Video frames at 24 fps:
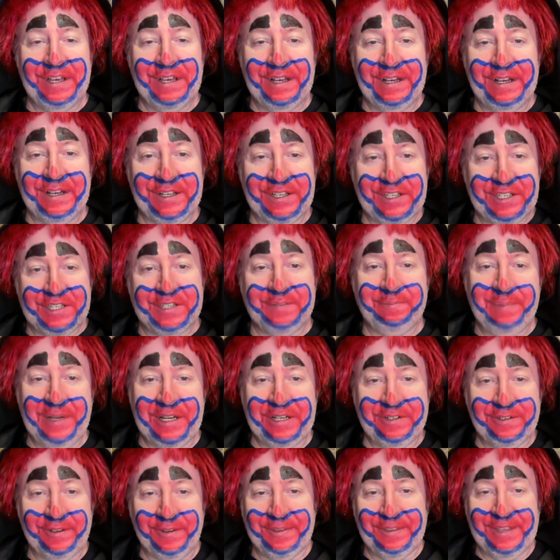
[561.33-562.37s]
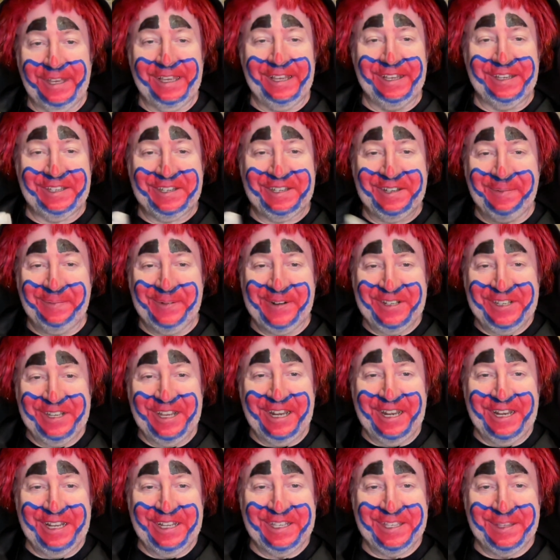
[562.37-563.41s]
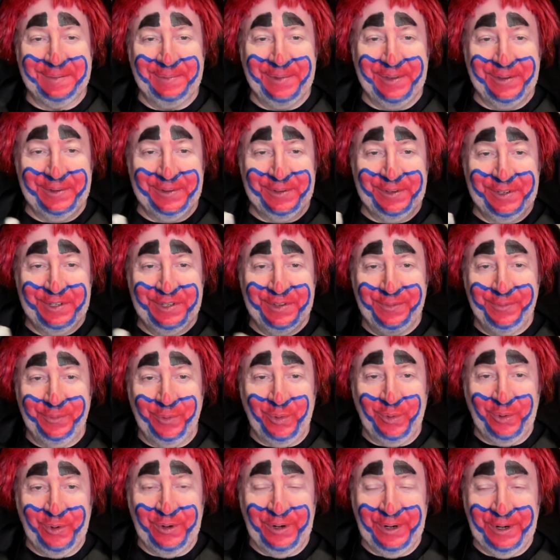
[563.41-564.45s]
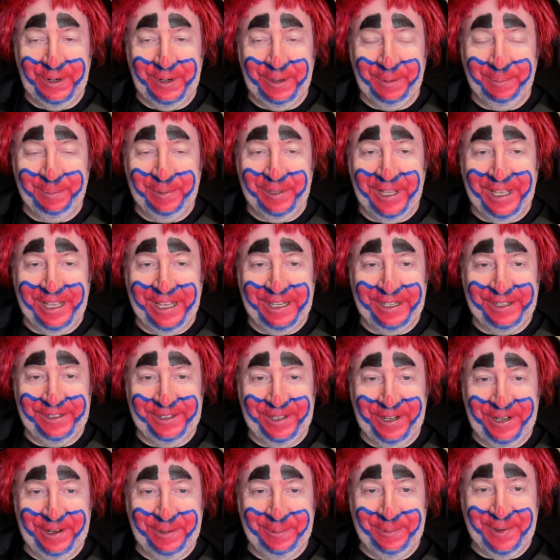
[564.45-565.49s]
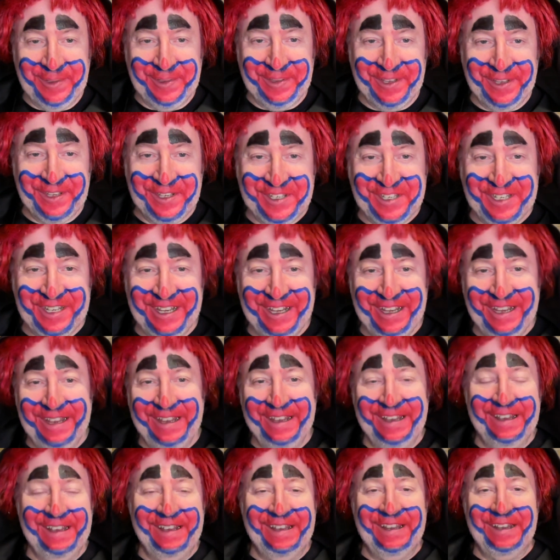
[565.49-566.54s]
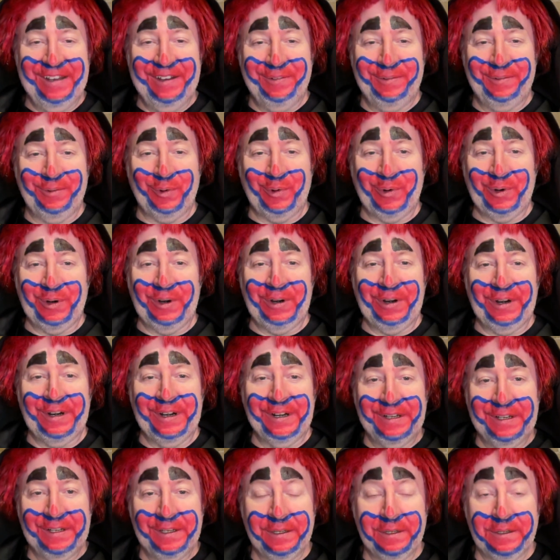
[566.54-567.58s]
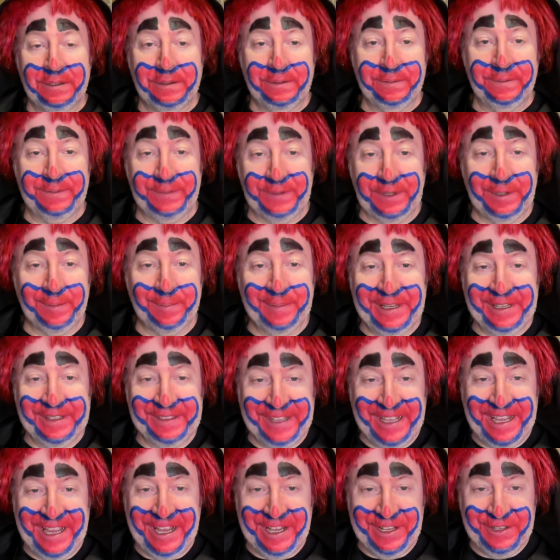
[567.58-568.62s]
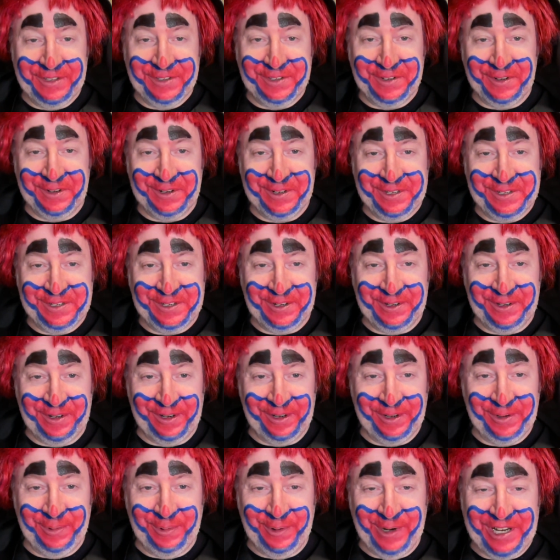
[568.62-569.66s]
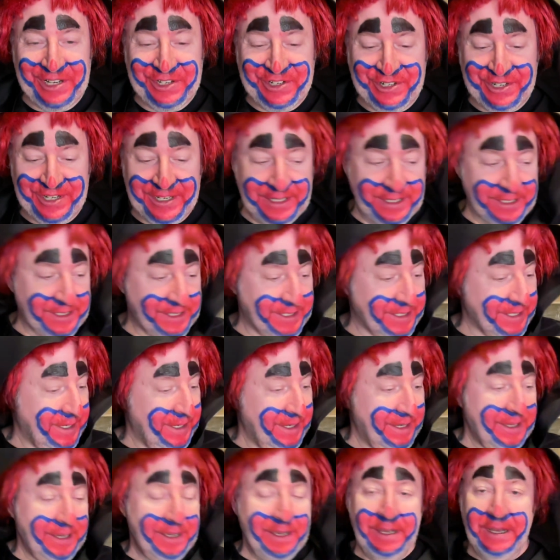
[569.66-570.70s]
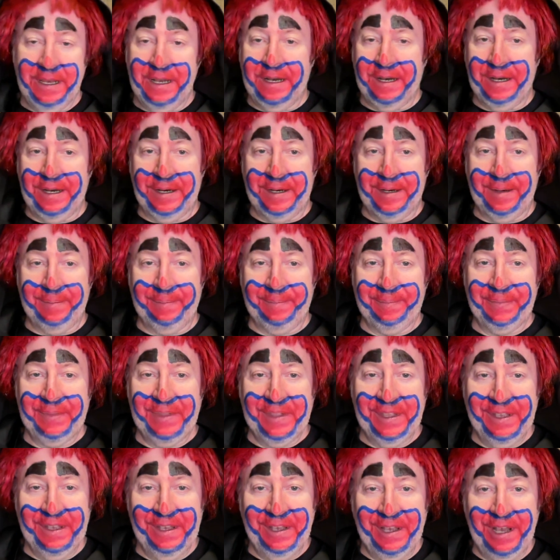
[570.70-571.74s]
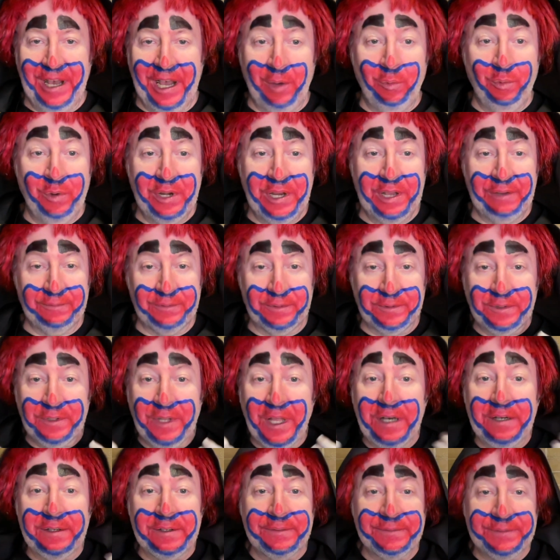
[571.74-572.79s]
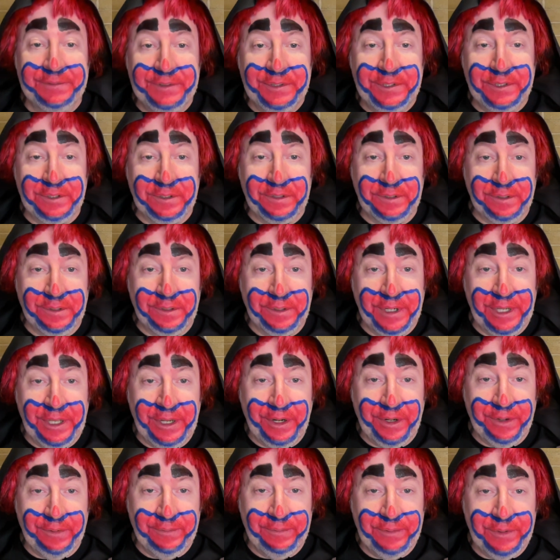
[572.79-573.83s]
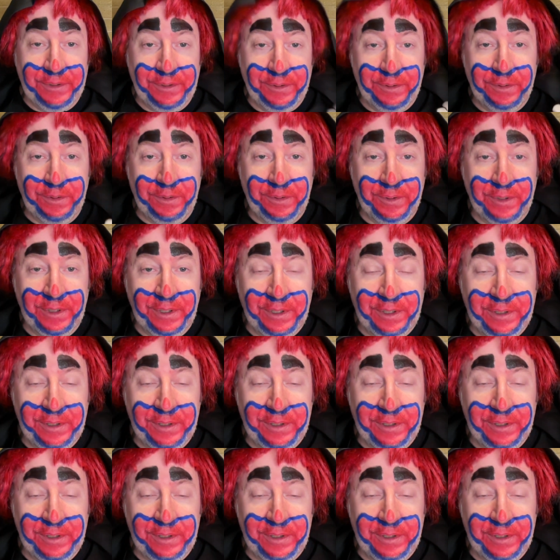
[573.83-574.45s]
a special thanks to Mercedes the Muse for playing along with us, for filming the answers to her questions. I would have loved to interview